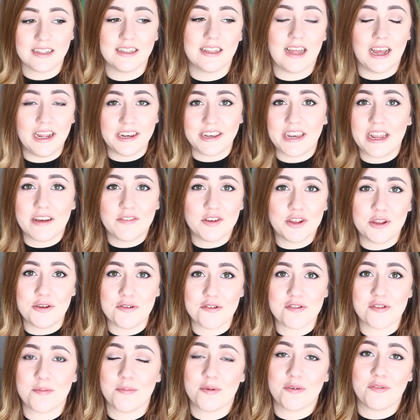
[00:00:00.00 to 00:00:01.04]
I'd never
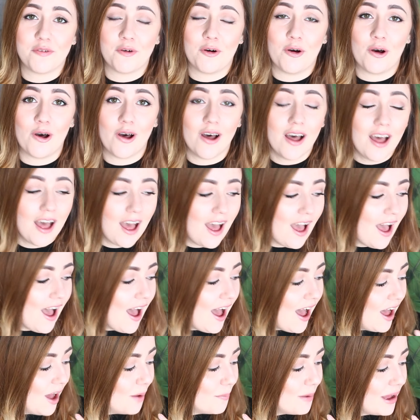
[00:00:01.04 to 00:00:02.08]
used them before,
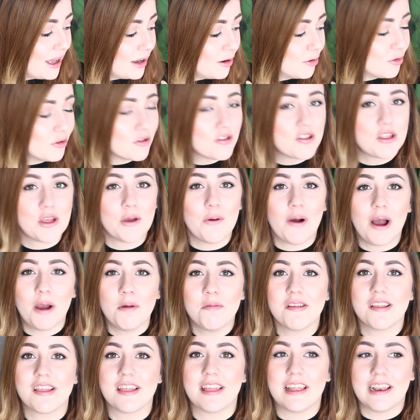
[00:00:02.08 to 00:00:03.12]
and also I
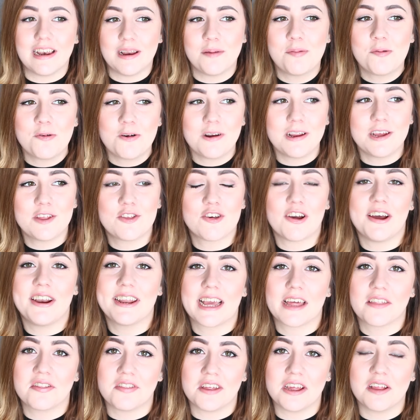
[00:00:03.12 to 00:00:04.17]
was deliberately trying to
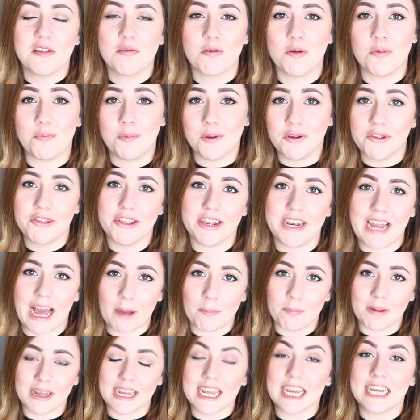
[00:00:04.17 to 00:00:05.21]
get things with built-in
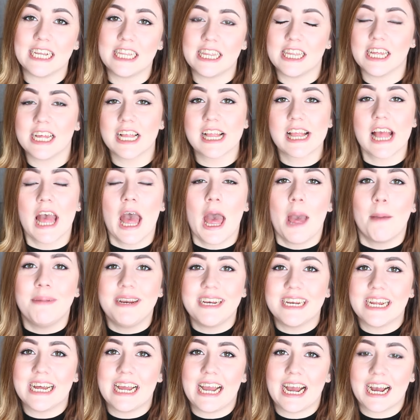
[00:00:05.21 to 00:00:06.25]
applicators,
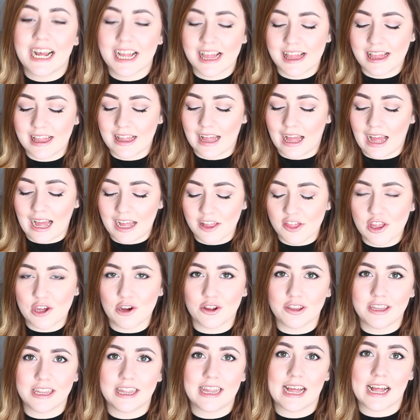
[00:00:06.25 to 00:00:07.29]
meaning I actually
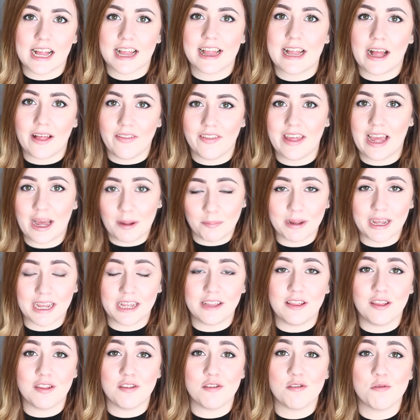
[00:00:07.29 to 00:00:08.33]
got to test out the
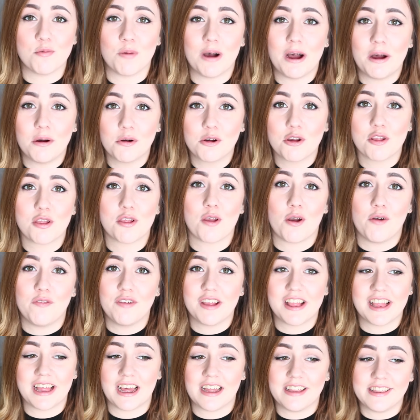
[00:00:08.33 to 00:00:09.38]
applicators as well, because
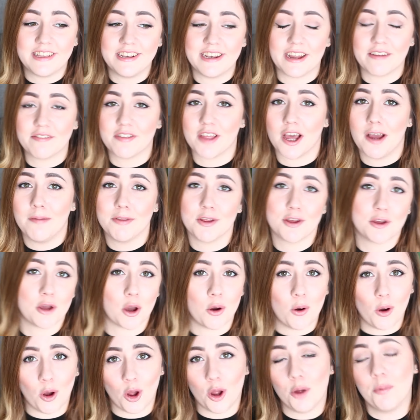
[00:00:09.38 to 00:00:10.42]
obviously I didn't have time to
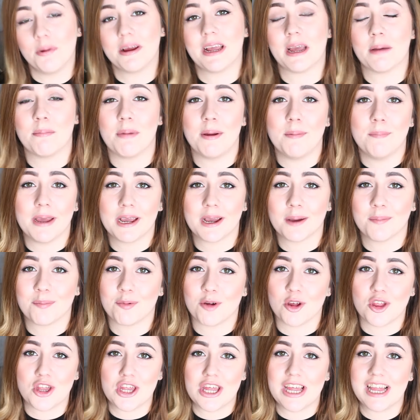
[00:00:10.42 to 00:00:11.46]
go home and get my makeup
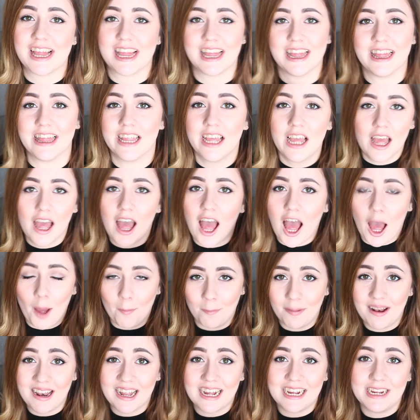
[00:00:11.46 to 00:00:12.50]
brushes and
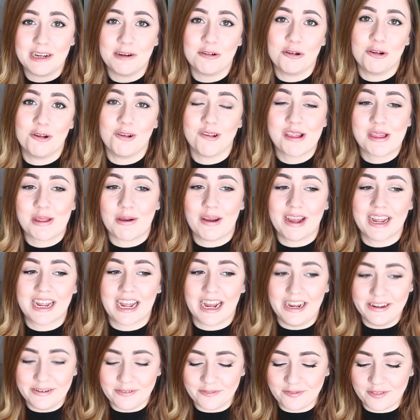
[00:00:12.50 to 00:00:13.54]
apply it all, so I
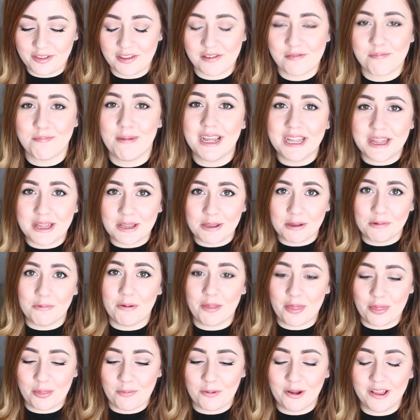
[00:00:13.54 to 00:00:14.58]
kind of just made do
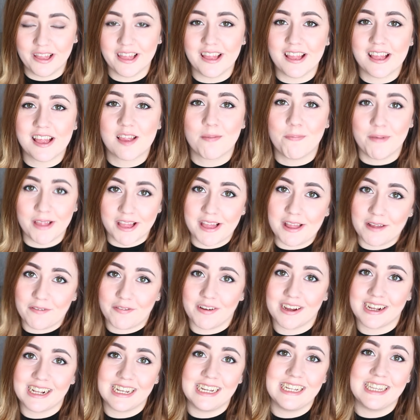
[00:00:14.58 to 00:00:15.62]
with one
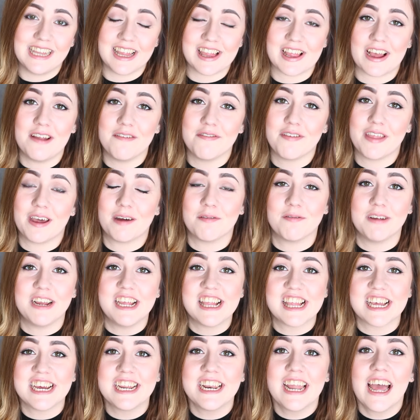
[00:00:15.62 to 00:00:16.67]
specifically designed for that
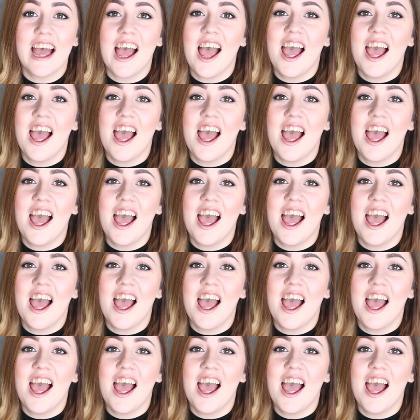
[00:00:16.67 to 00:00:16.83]
reason.